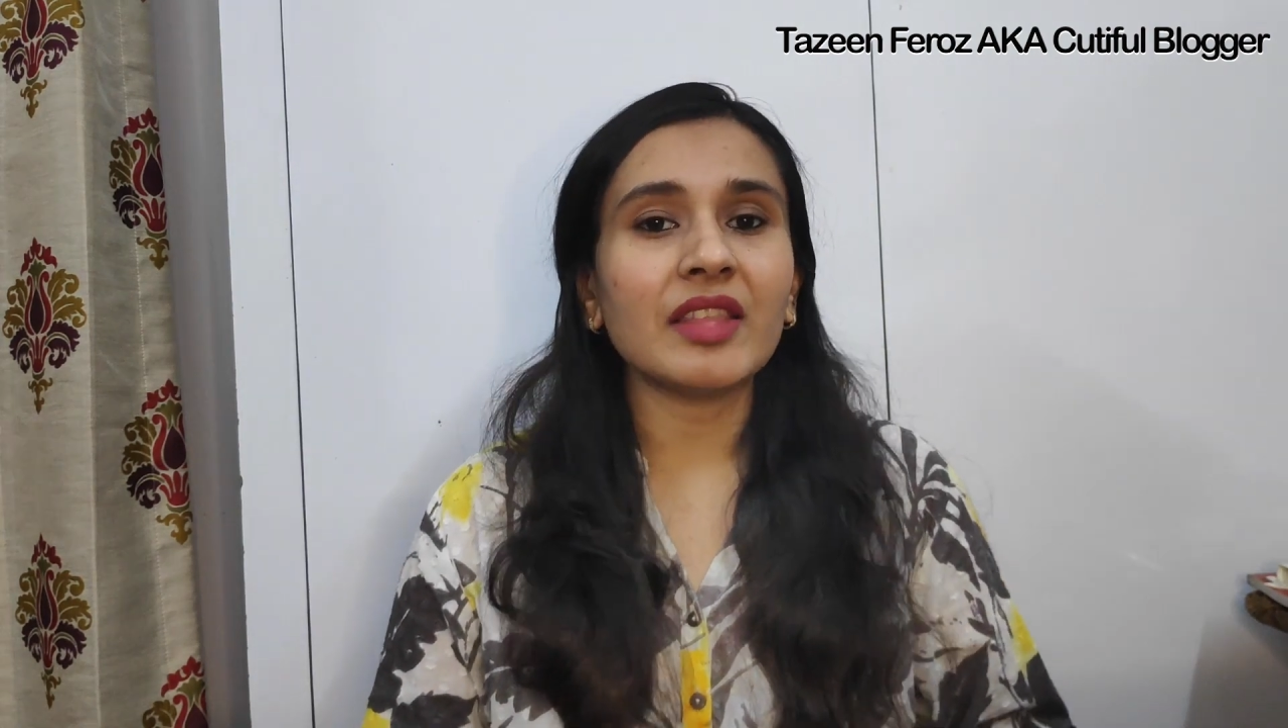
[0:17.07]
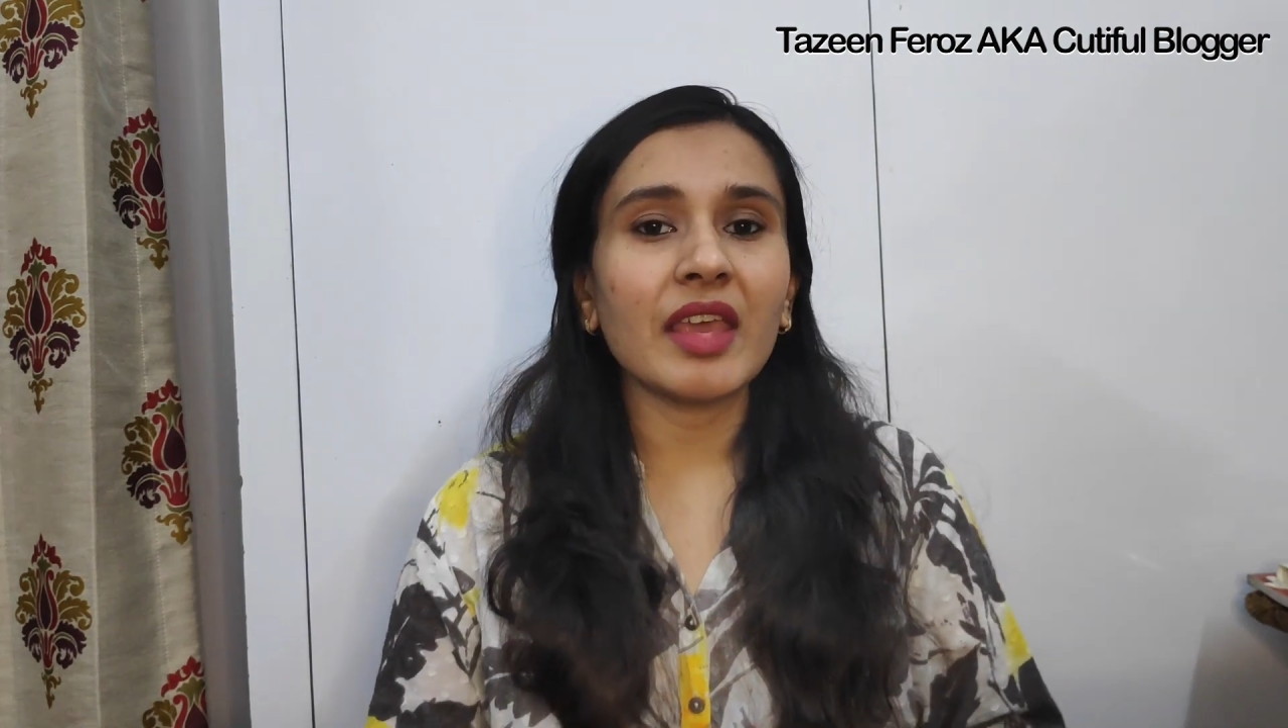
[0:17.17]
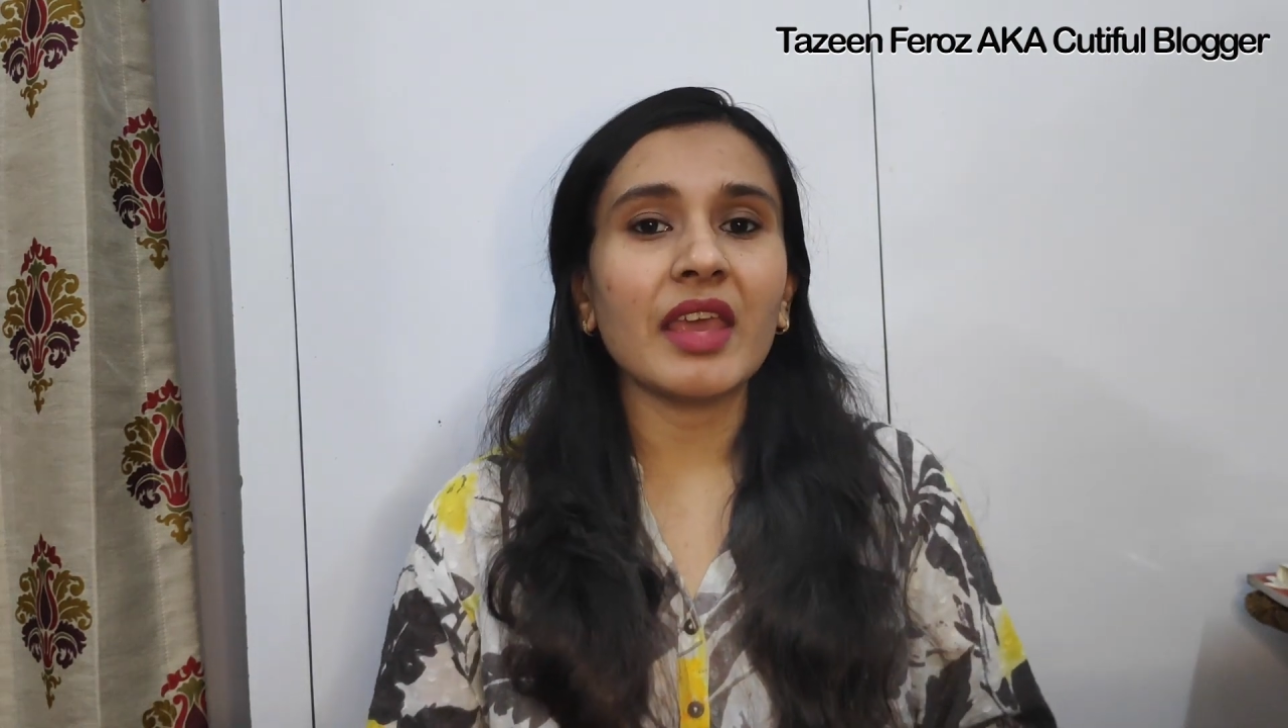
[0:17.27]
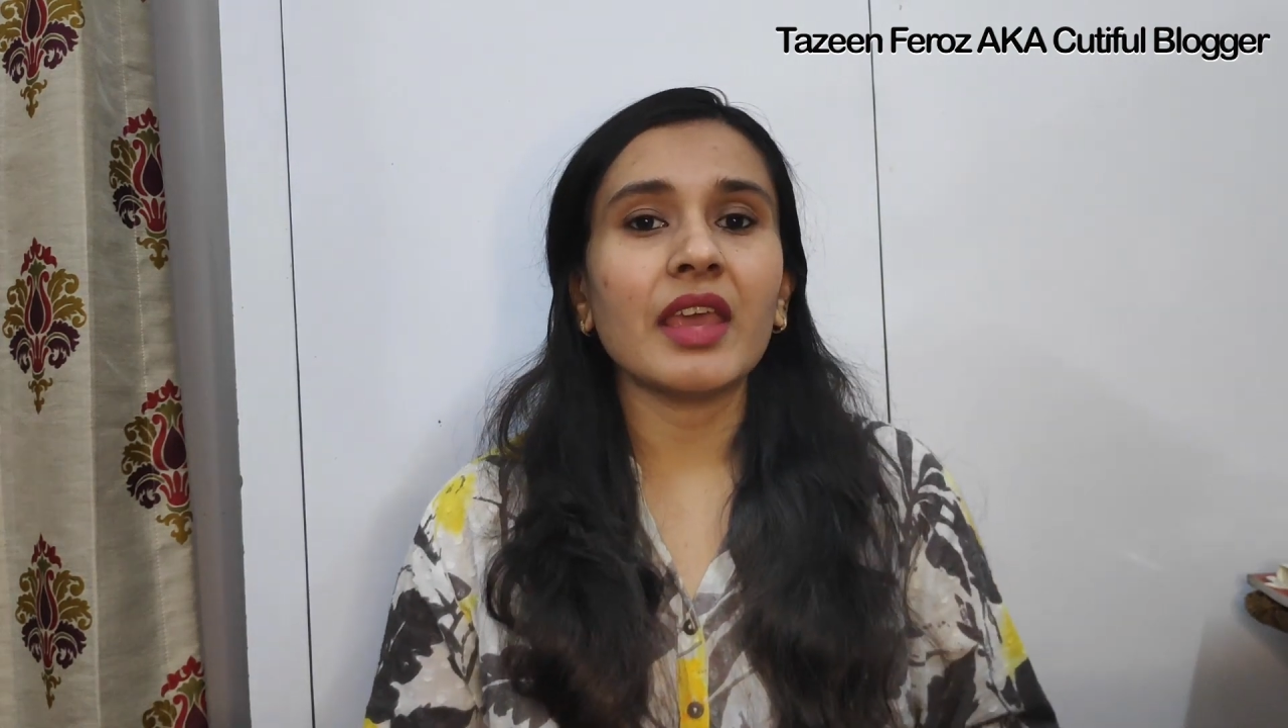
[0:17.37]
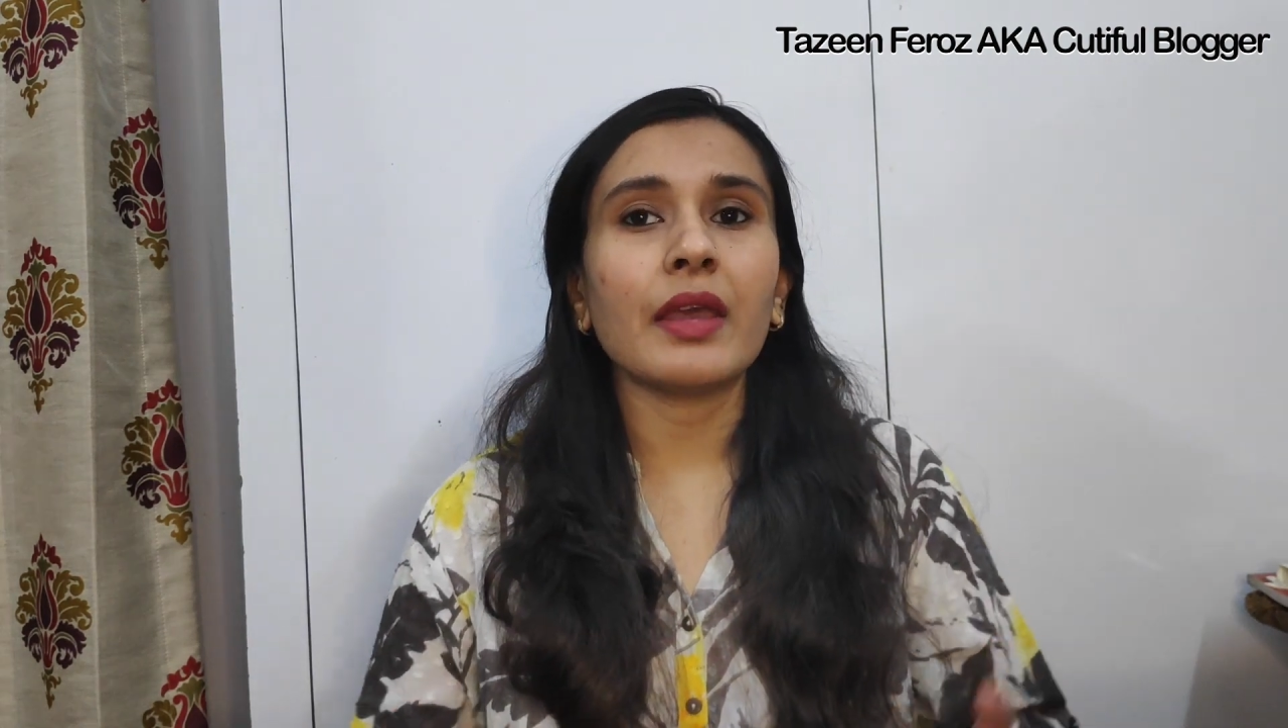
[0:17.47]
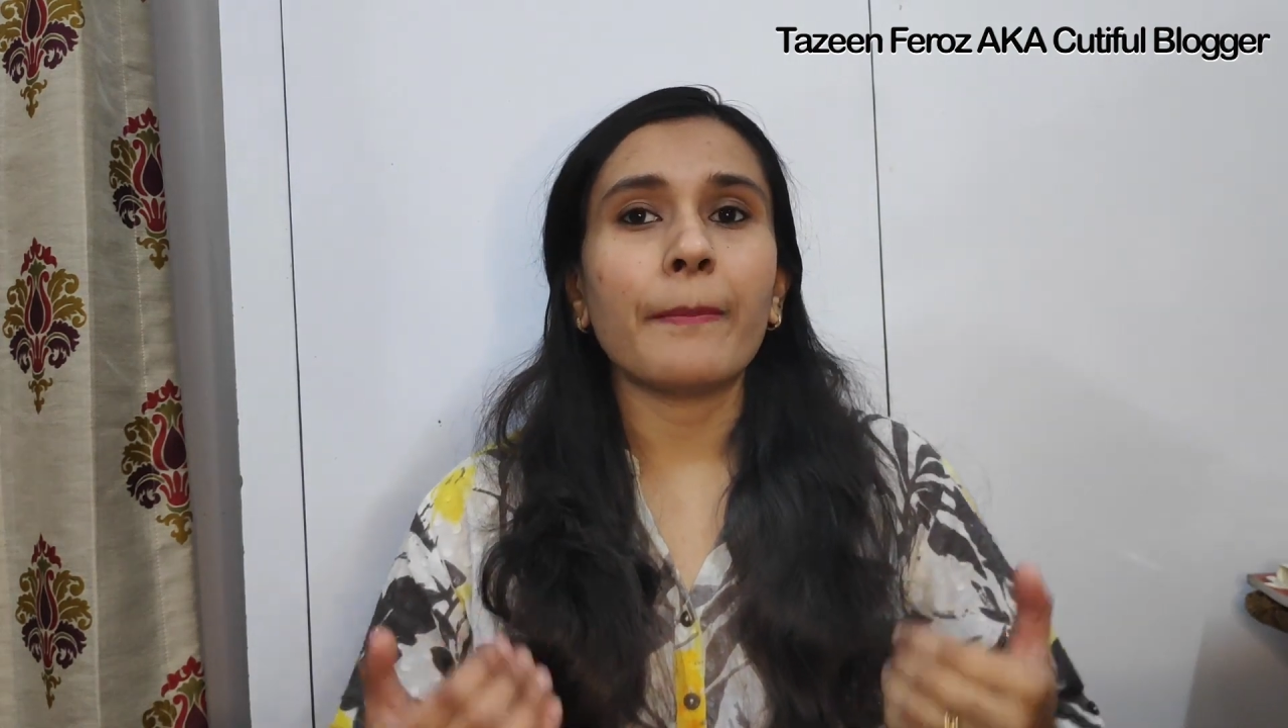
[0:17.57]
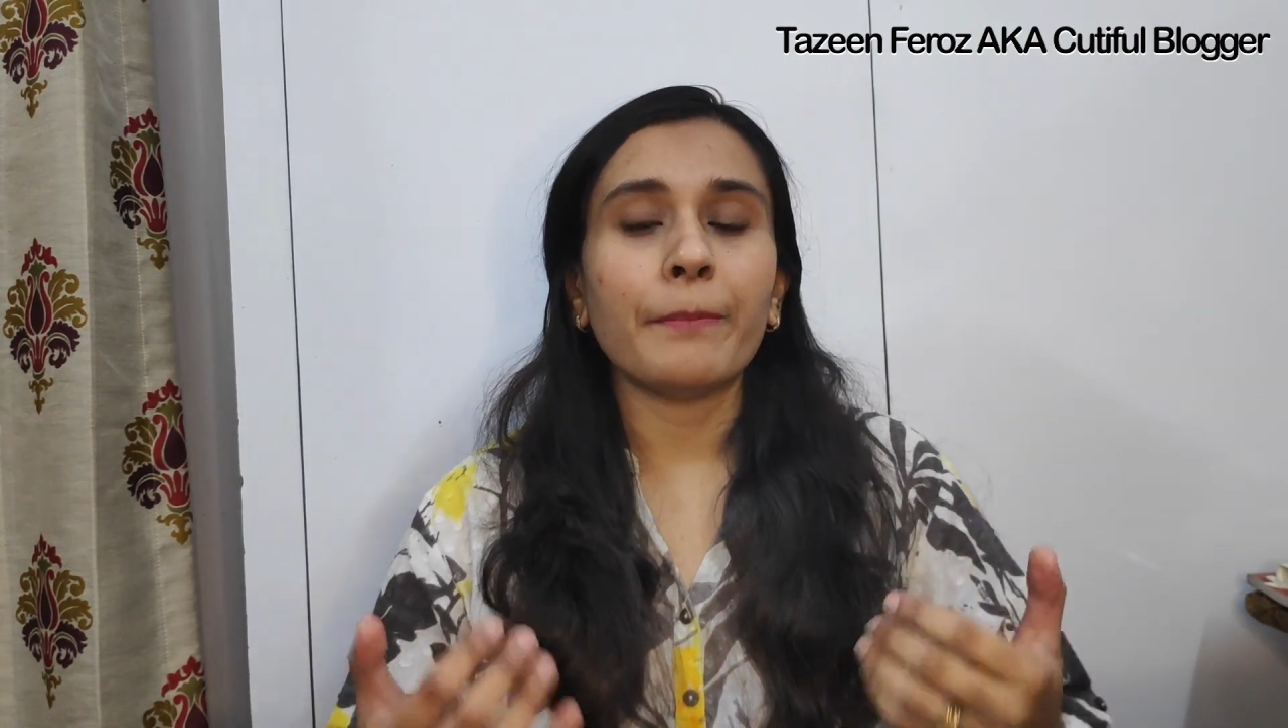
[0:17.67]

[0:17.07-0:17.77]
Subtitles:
they